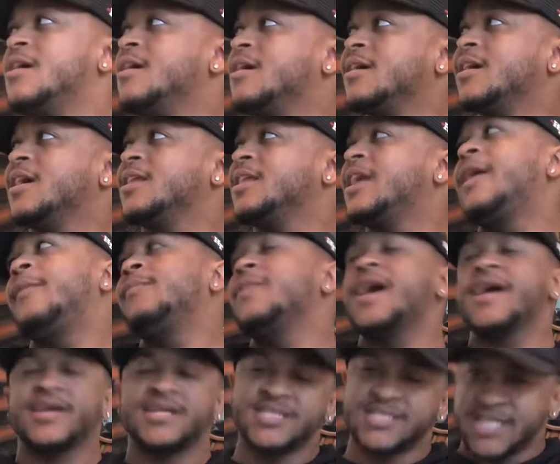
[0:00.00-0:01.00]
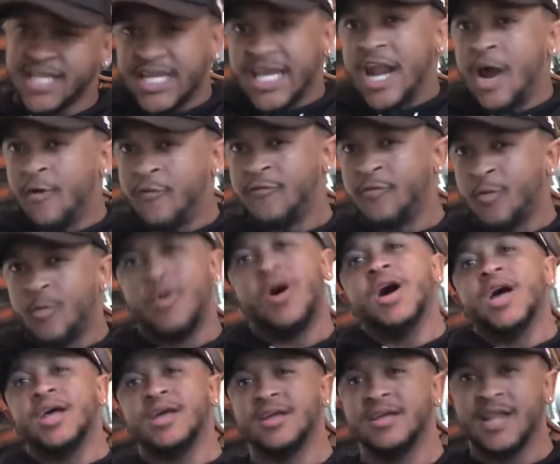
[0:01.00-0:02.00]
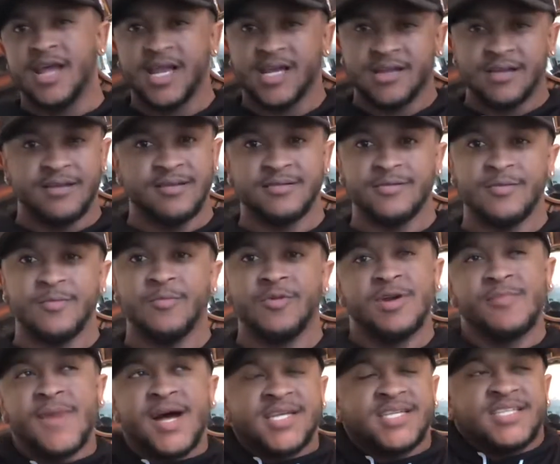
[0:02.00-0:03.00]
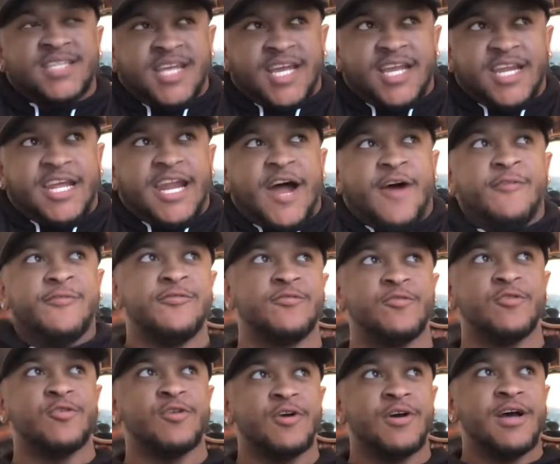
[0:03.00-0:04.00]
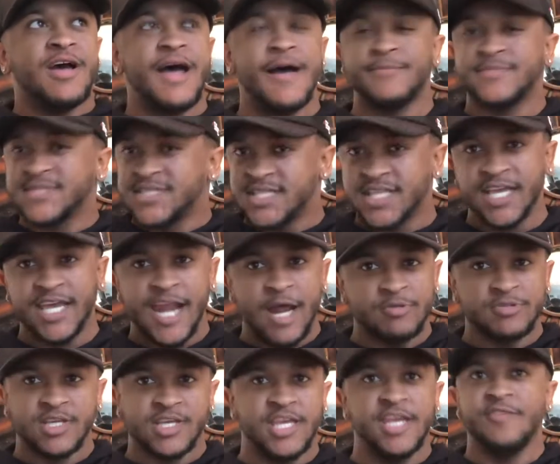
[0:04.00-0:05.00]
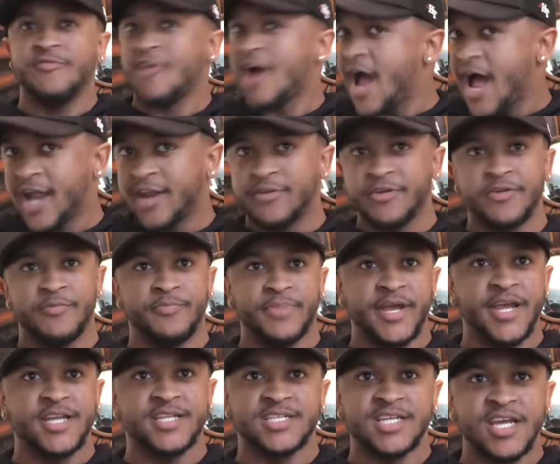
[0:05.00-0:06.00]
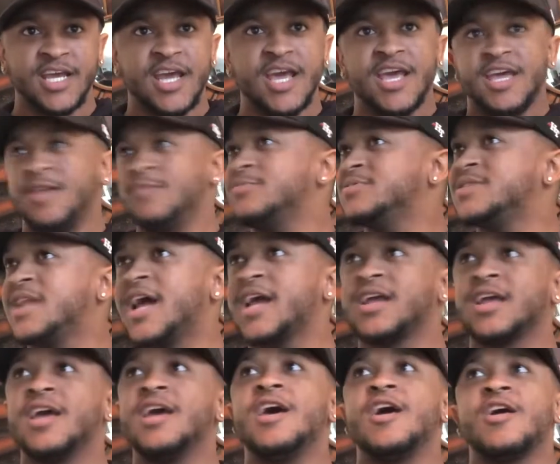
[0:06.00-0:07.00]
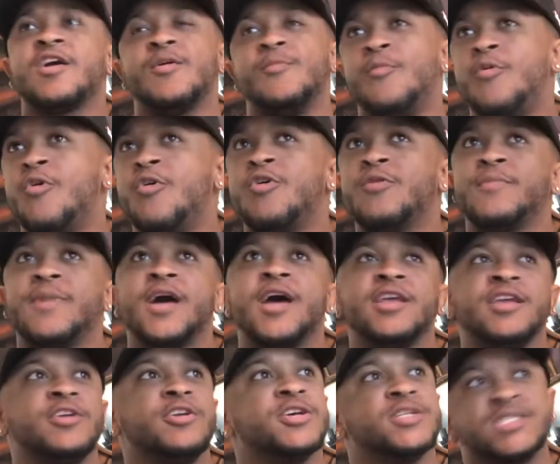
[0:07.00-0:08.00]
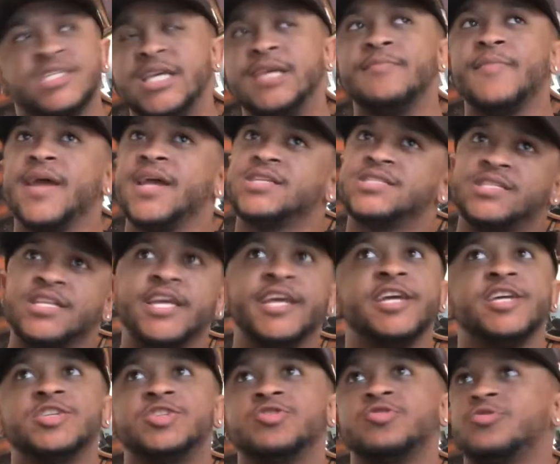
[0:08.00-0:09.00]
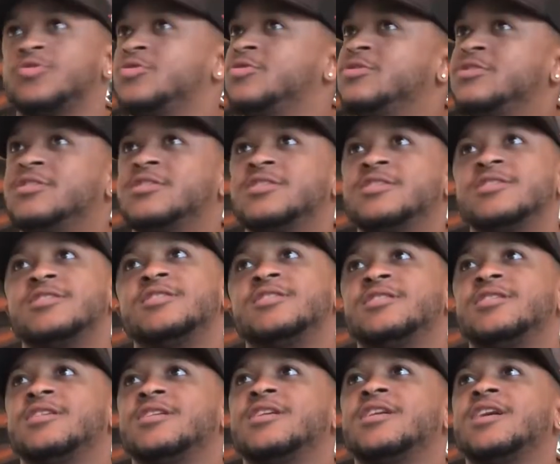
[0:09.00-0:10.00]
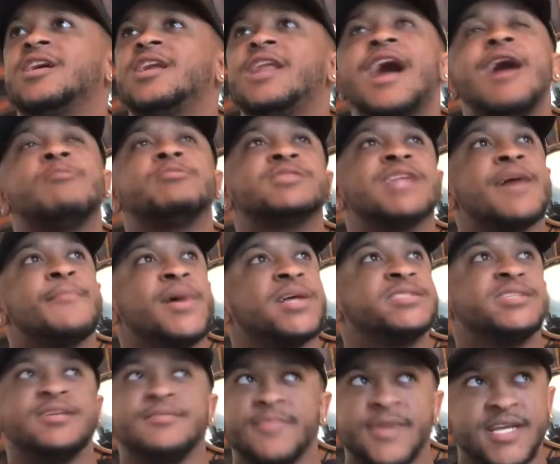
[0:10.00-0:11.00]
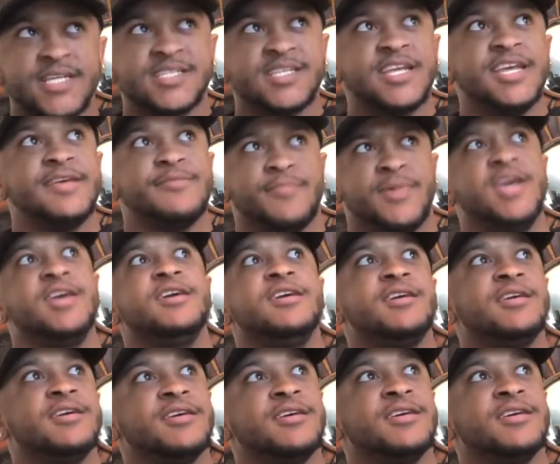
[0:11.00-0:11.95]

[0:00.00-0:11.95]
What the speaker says: And then I'm like, stick it out for what? Like, what am I sticking it out for? I'm gonna stick it out to keep riding on the bench. He was like, come on, man, your teammates need you. And I was like, my teammates need me.